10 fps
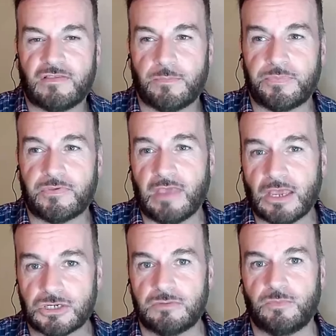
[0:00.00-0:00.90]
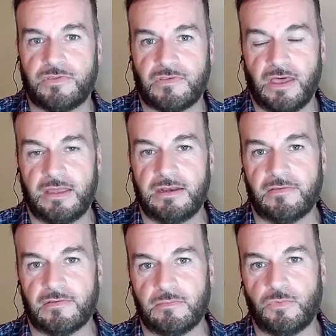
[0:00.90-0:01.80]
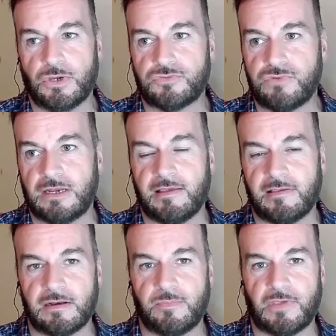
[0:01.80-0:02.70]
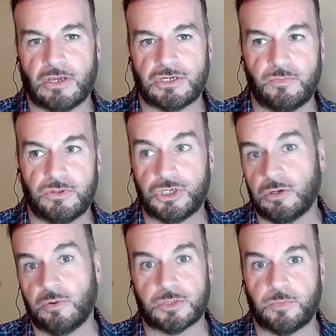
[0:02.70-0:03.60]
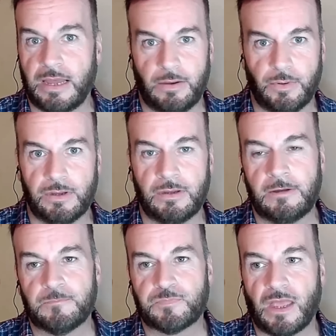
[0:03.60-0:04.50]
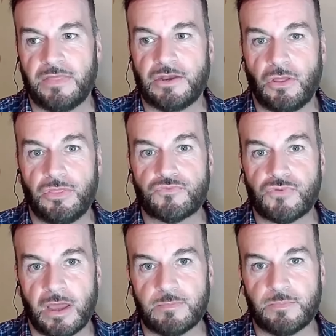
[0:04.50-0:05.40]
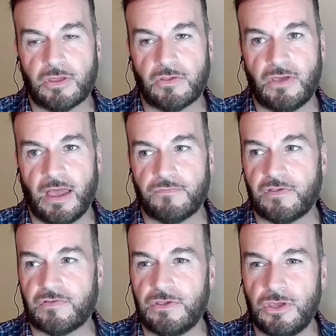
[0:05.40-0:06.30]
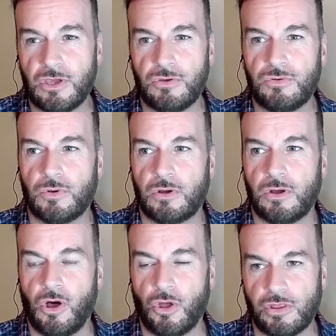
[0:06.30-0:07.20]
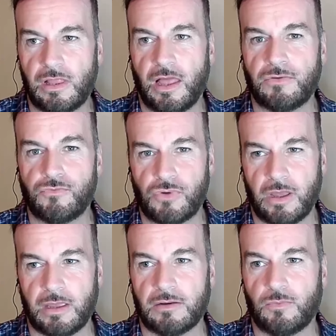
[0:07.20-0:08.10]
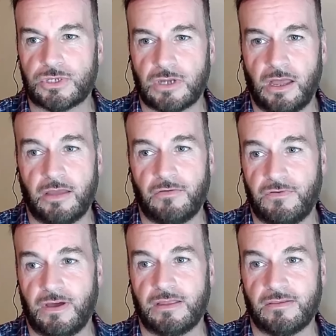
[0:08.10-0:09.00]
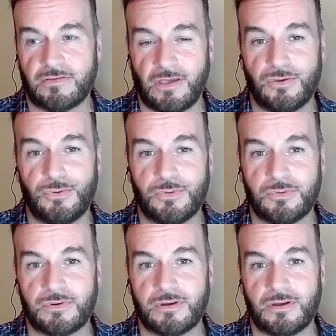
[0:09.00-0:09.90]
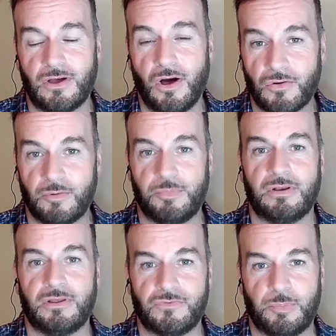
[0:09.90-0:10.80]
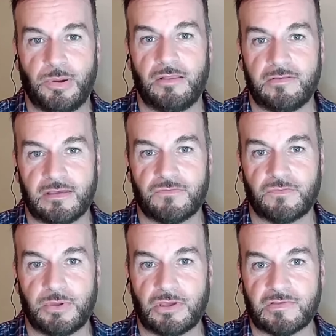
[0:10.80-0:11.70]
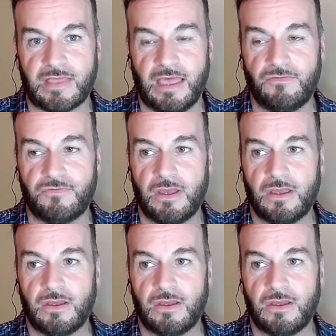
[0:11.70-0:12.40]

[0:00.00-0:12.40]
this obsession with Zionism, which really is an obsession with Jewish power. And then on the right, because you have this new online right, which I find so horrible and repulsive, because they've